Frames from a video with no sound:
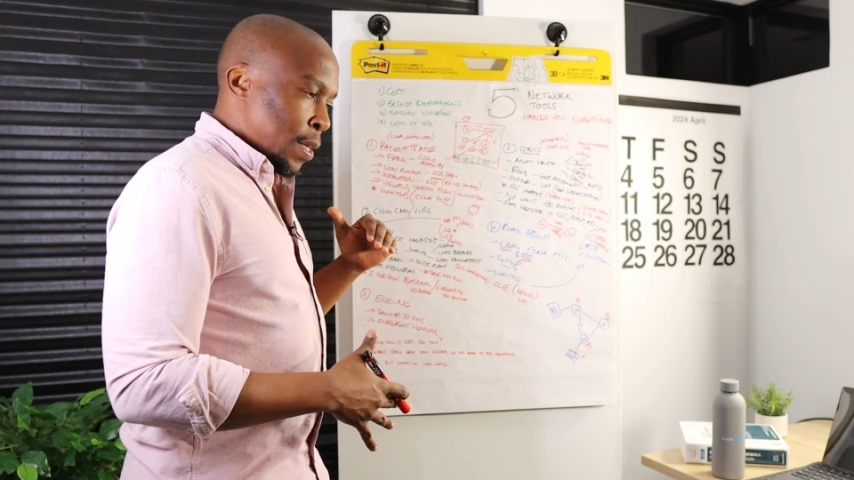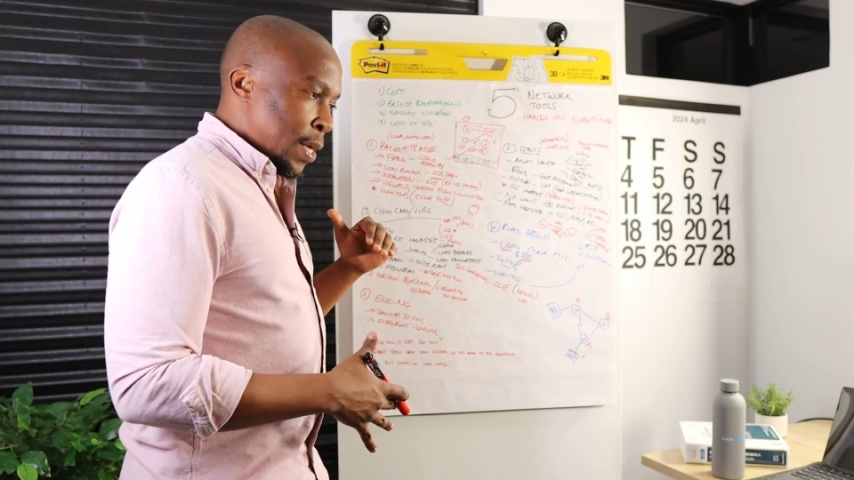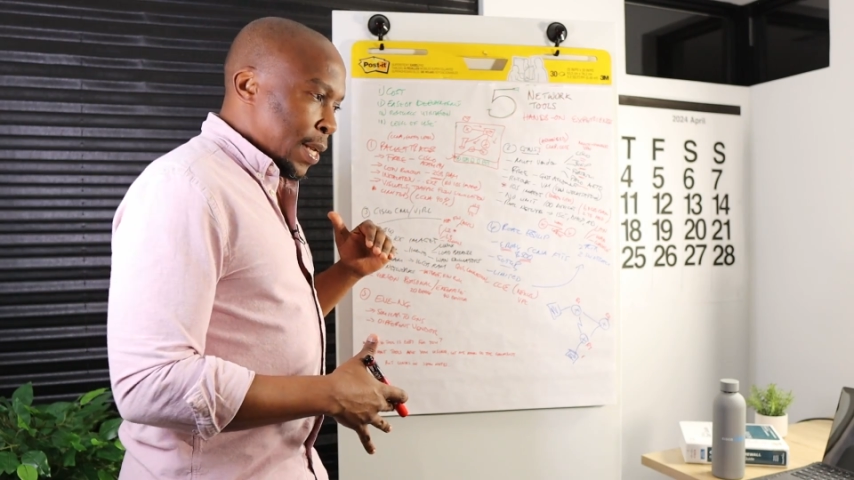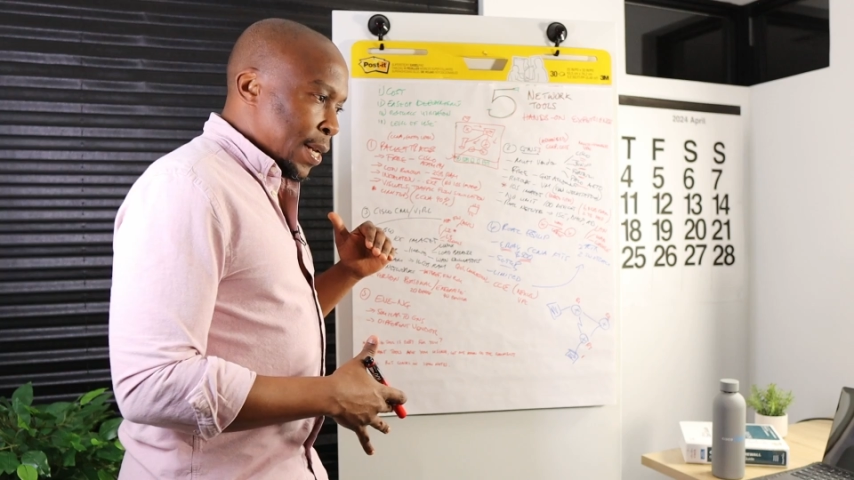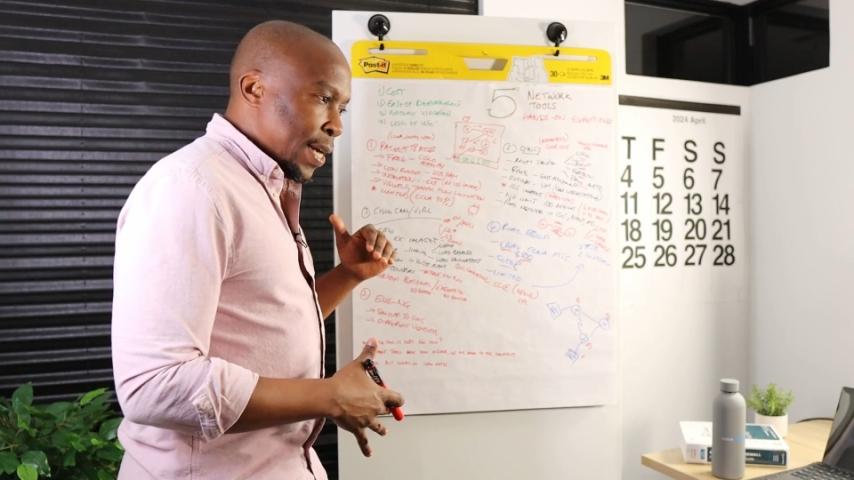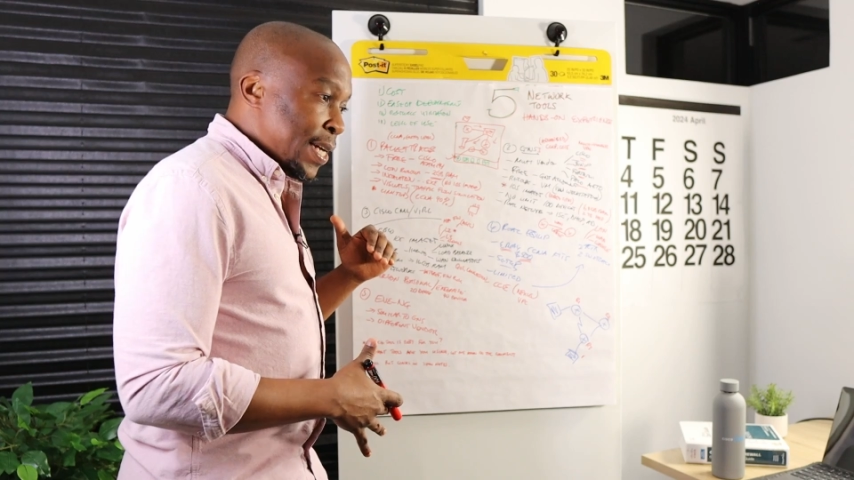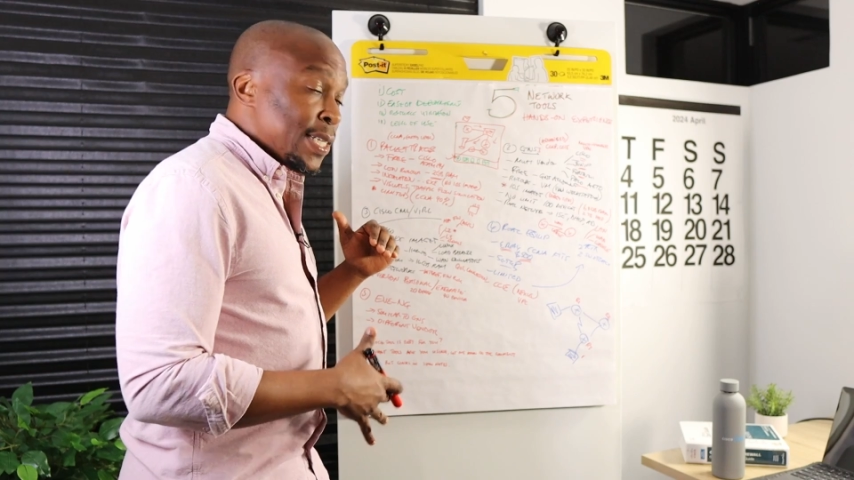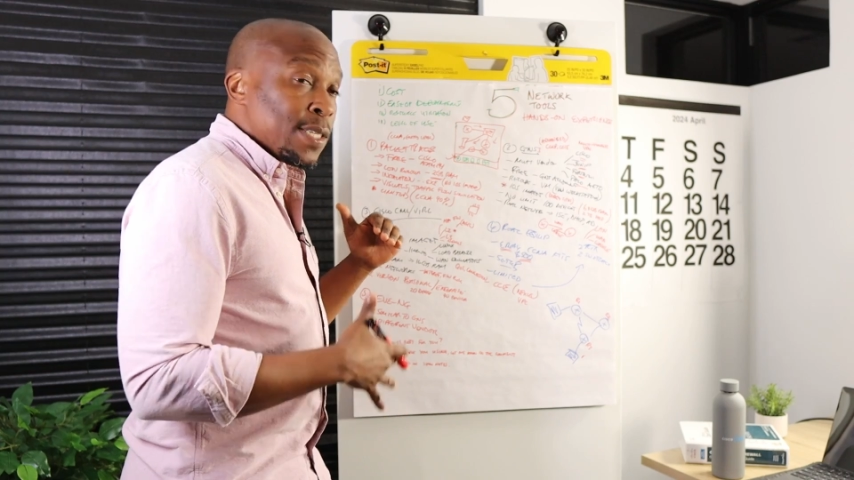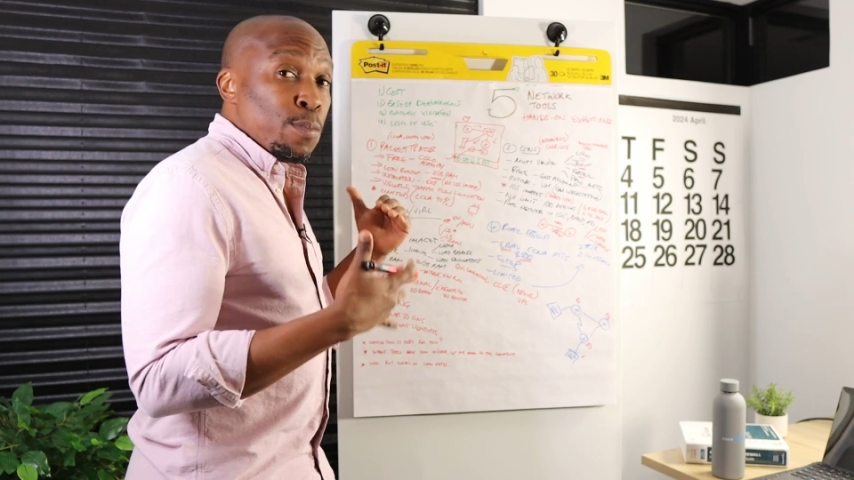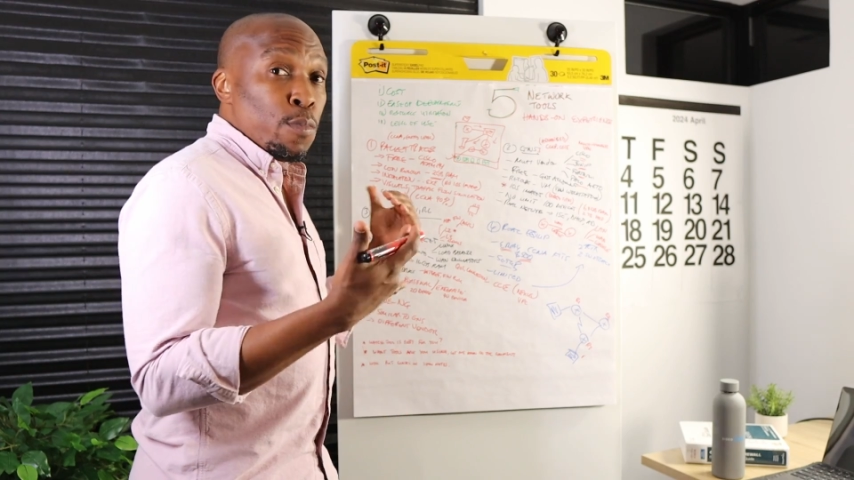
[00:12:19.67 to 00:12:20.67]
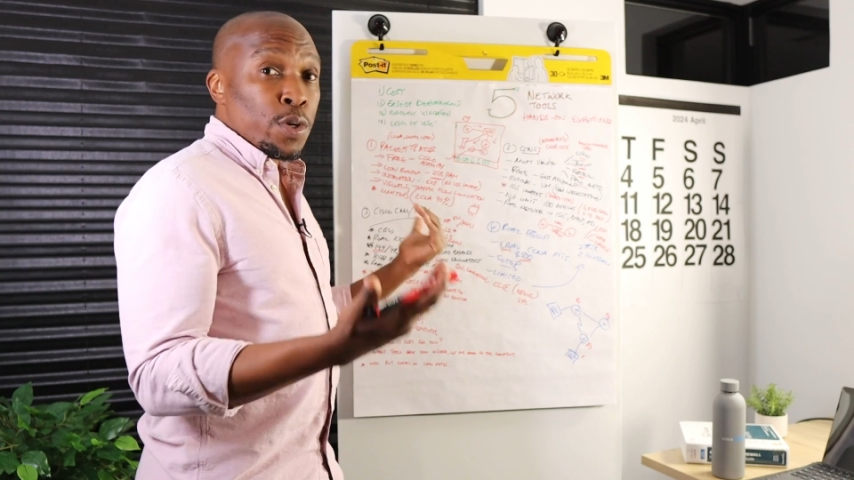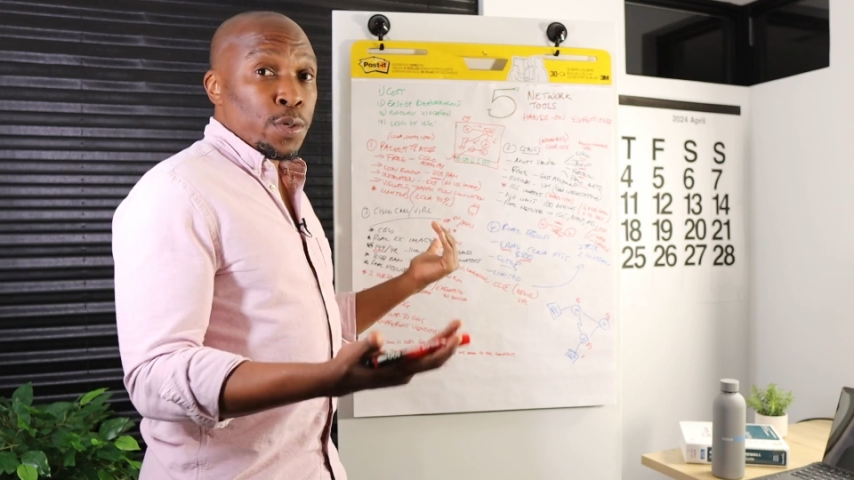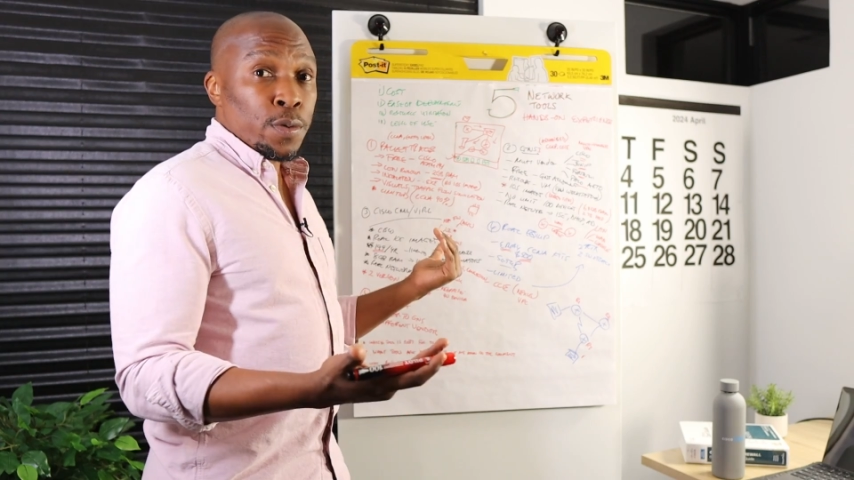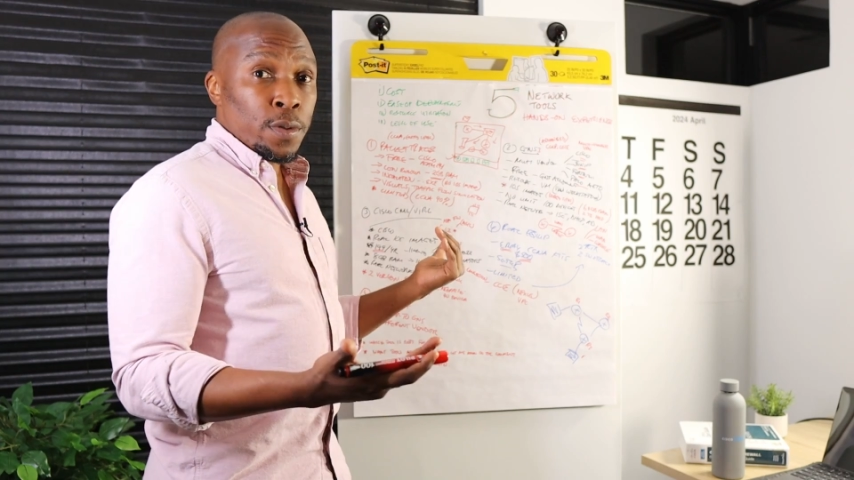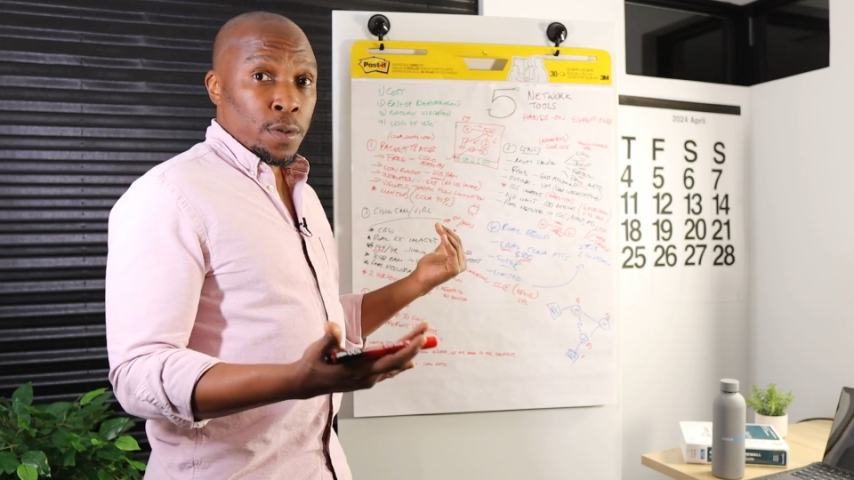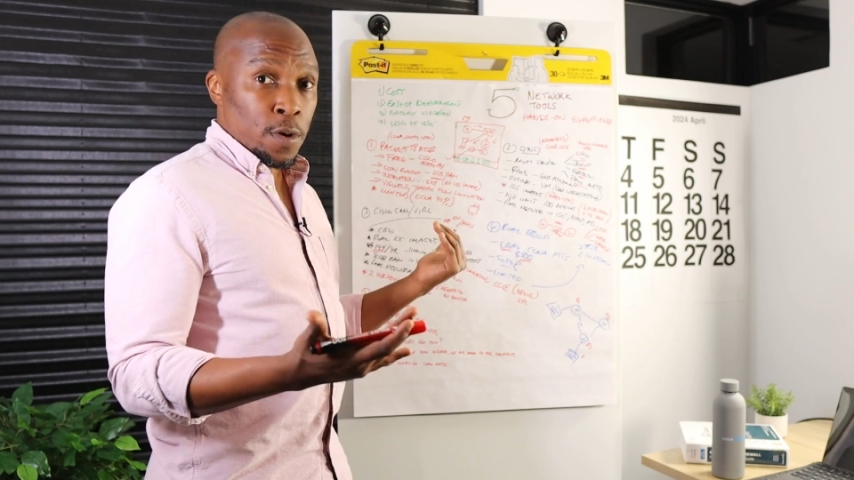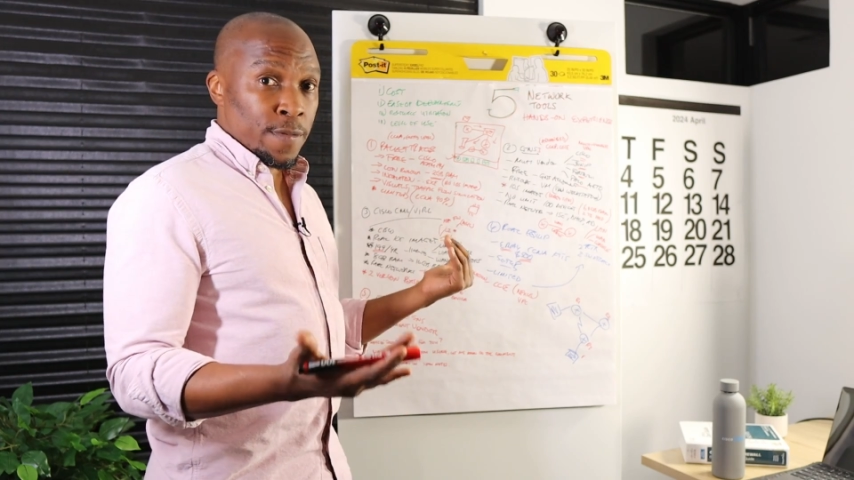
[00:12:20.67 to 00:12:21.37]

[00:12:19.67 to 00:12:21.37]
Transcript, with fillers: the latest model